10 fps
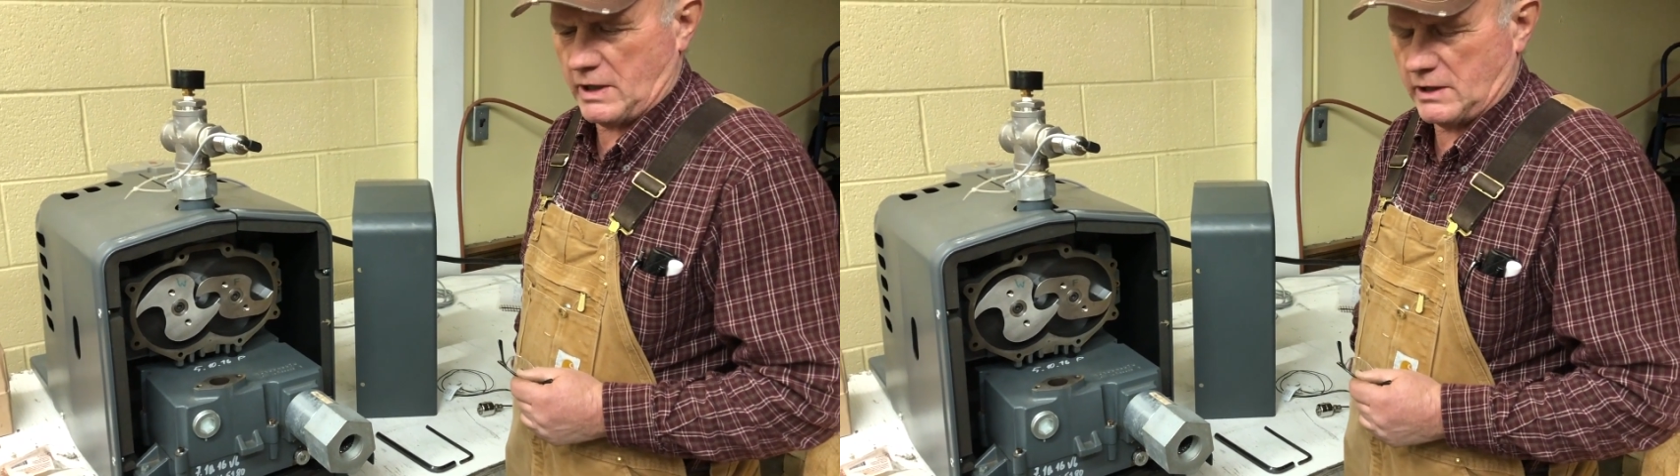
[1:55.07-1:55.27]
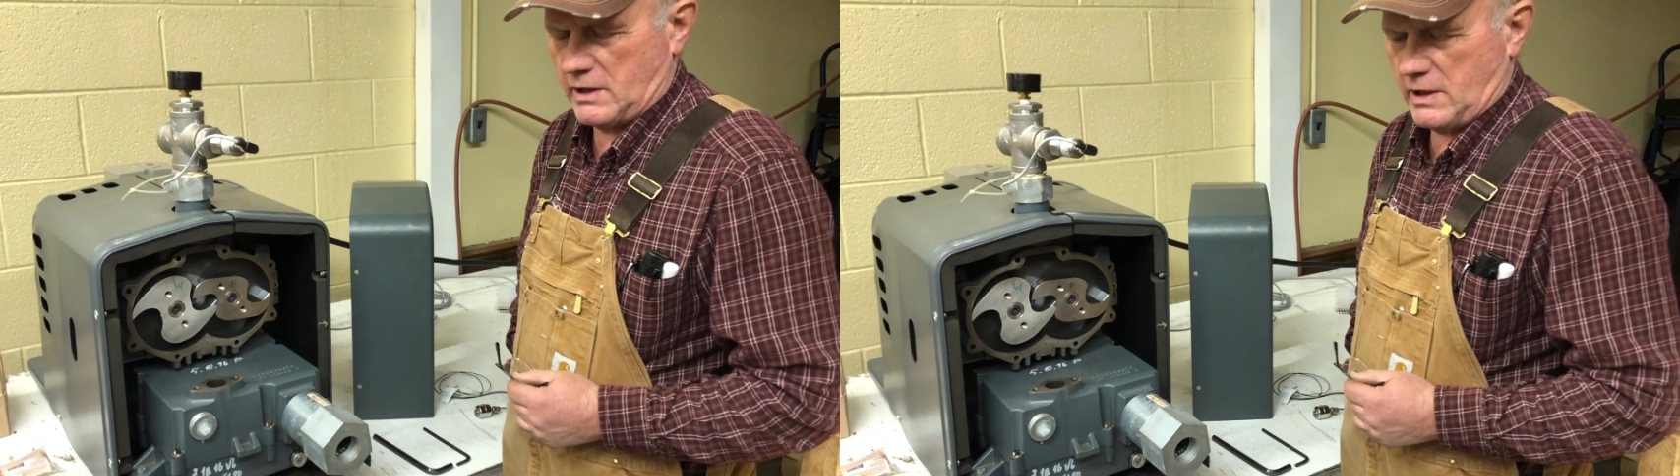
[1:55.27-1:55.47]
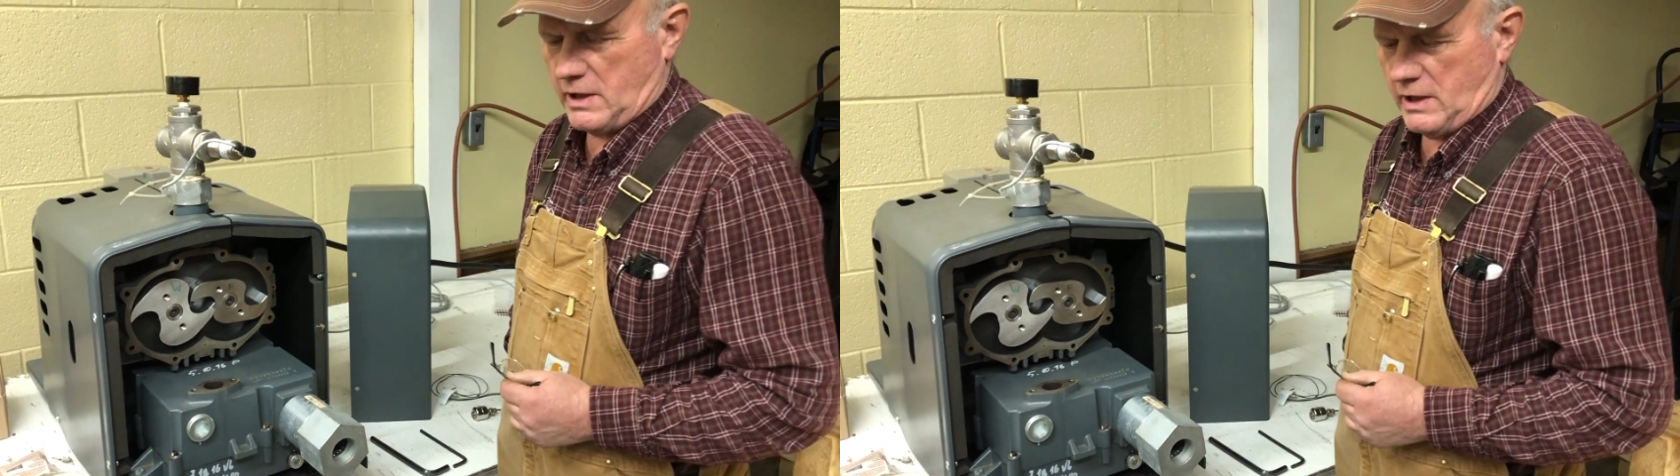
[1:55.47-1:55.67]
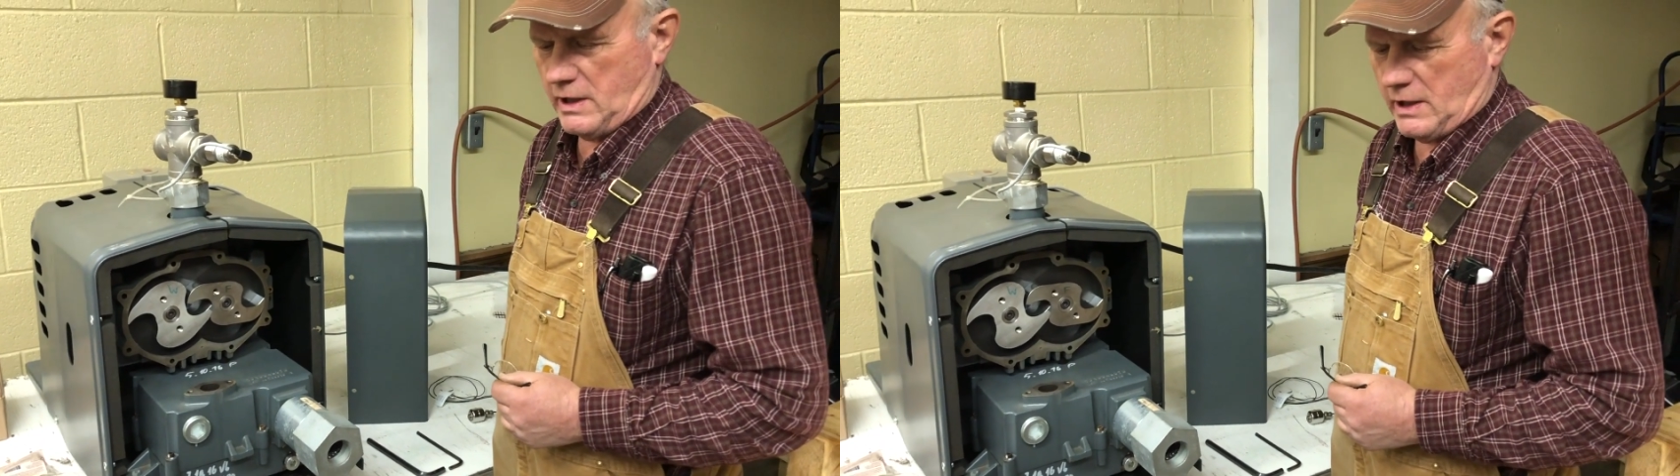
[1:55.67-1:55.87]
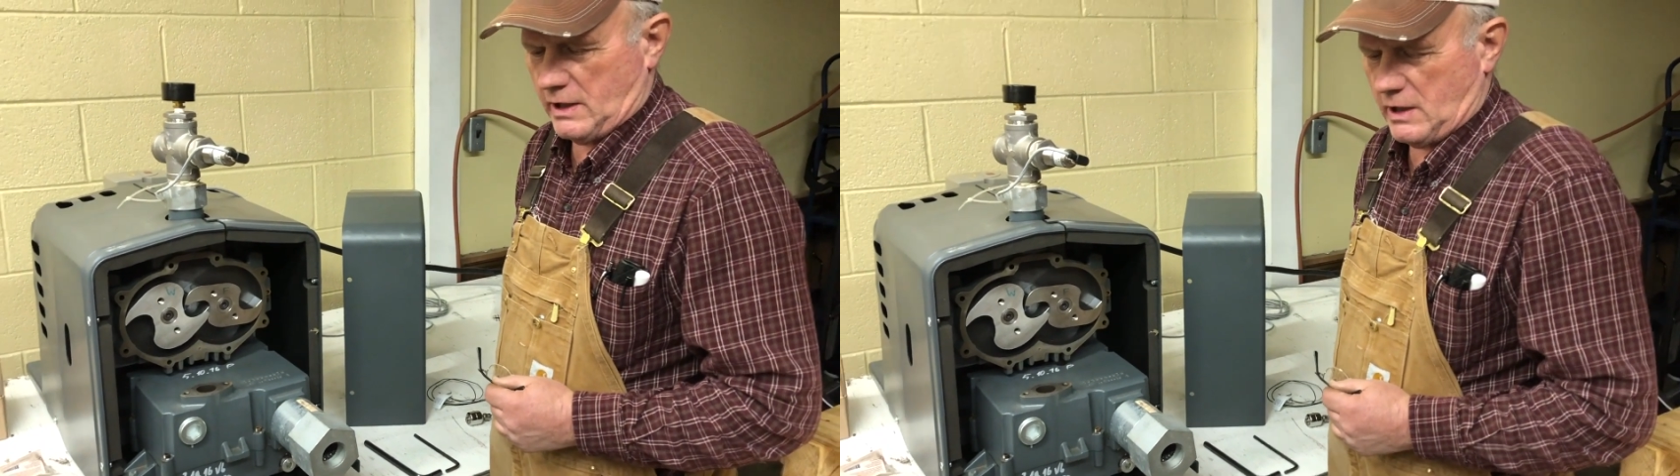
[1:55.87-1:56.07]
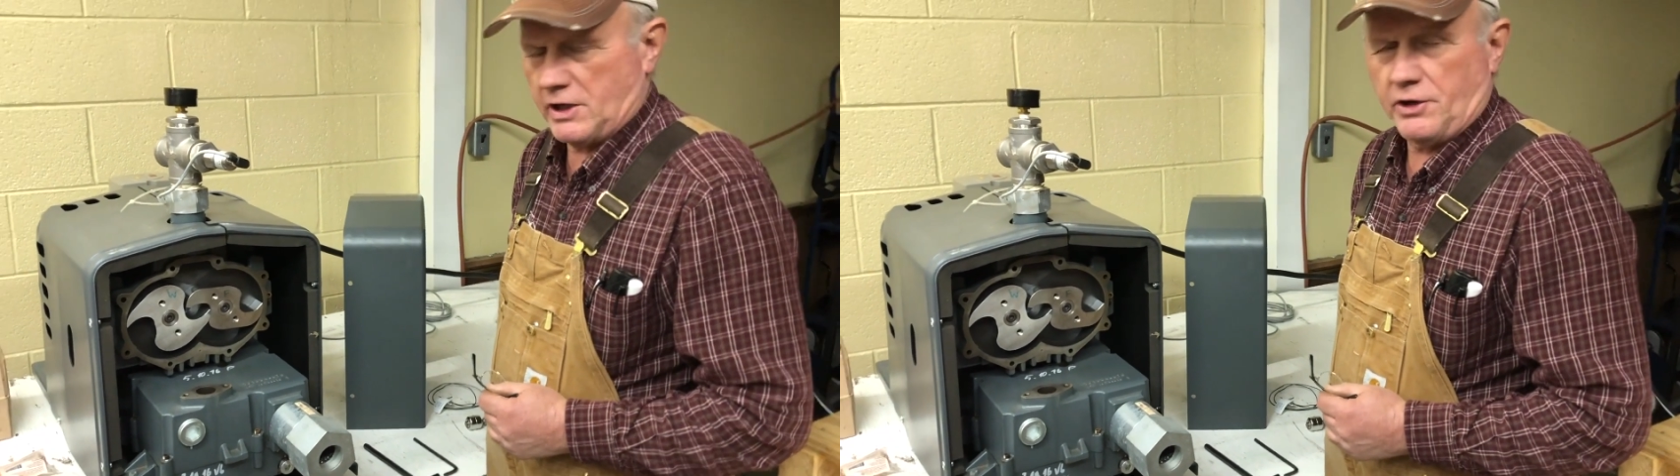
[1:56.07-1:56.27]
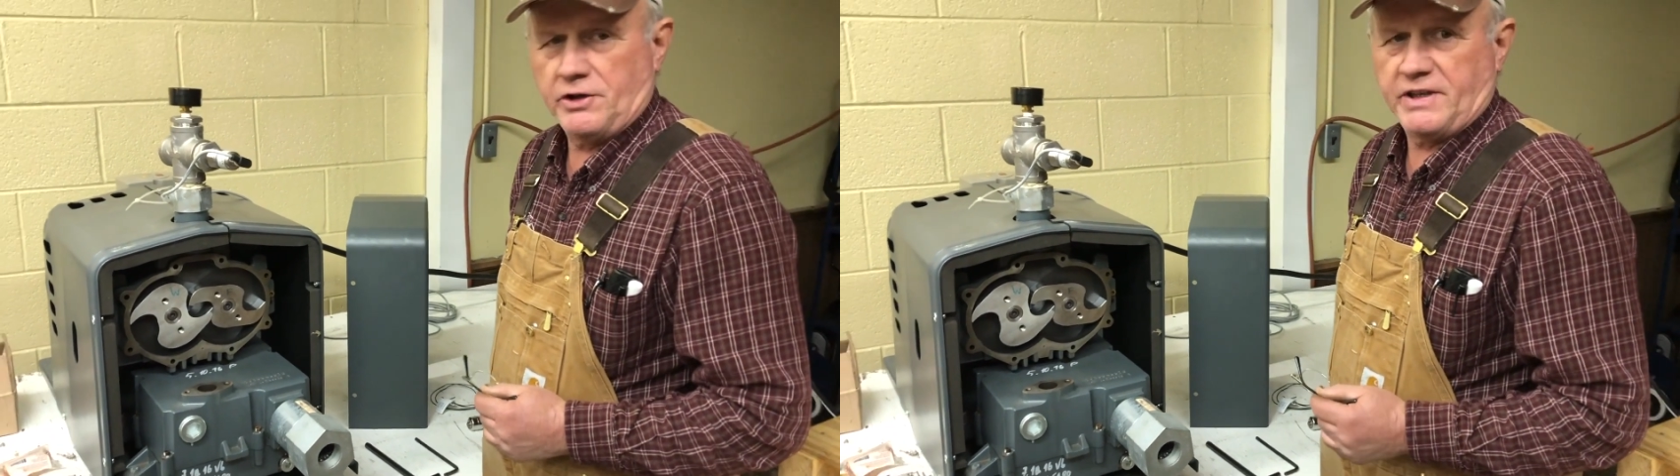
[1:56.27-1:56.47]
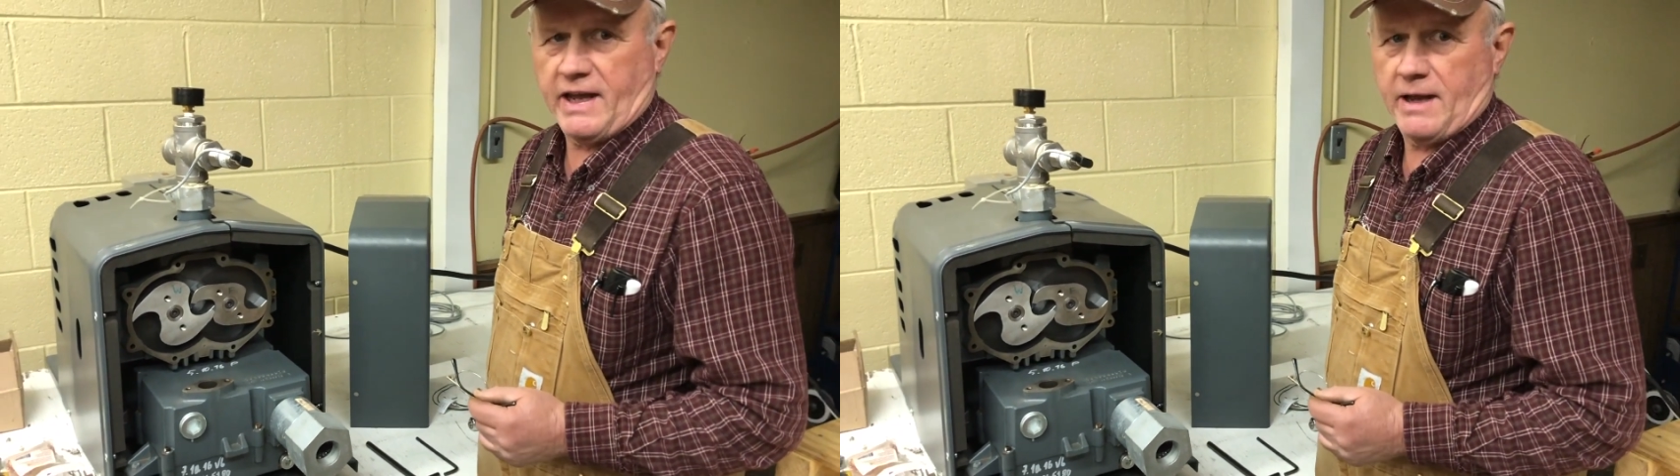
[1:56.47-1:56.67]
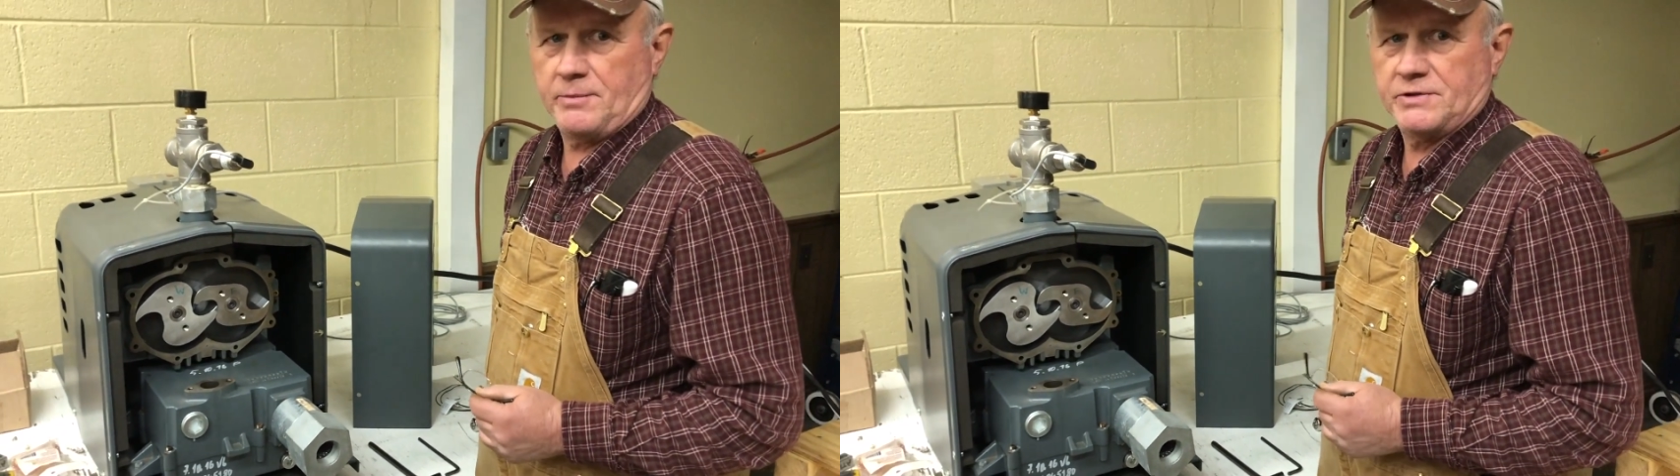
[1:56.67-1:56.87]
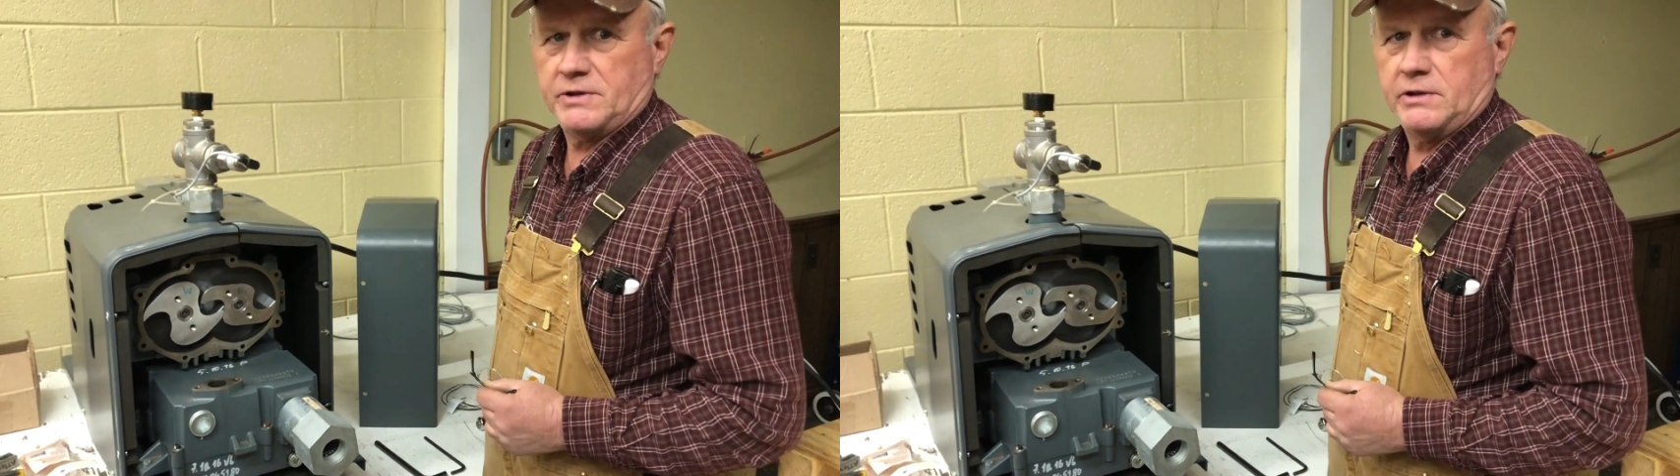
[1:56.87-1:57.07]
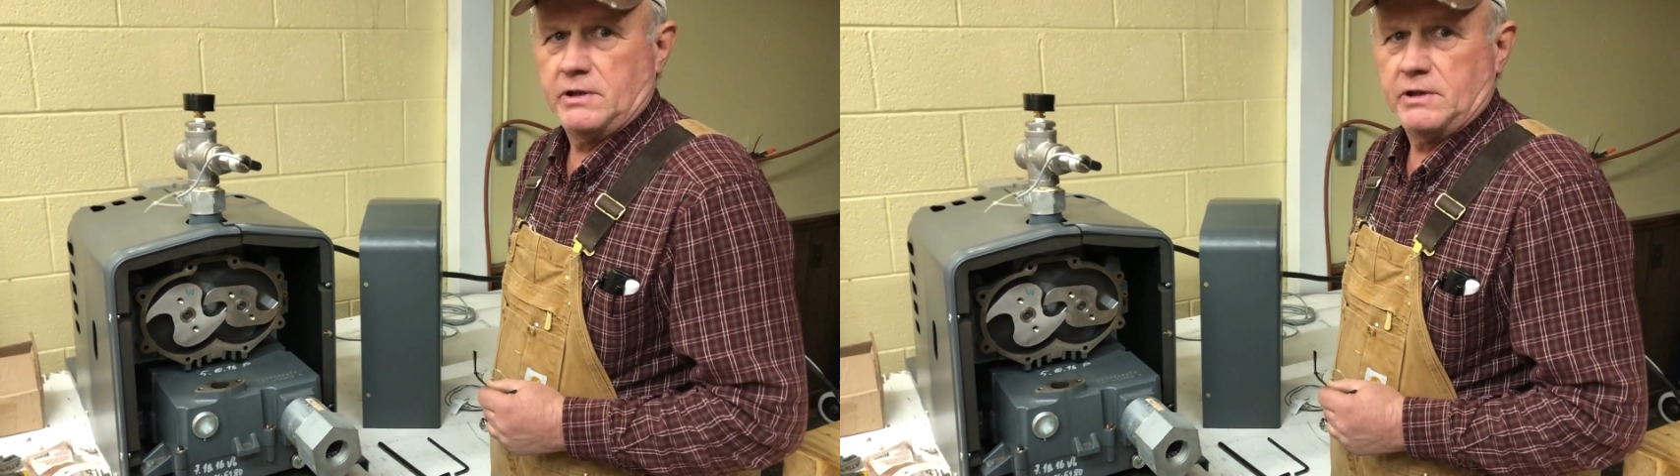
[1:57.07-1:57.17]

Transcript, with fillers: uh, 100 taps.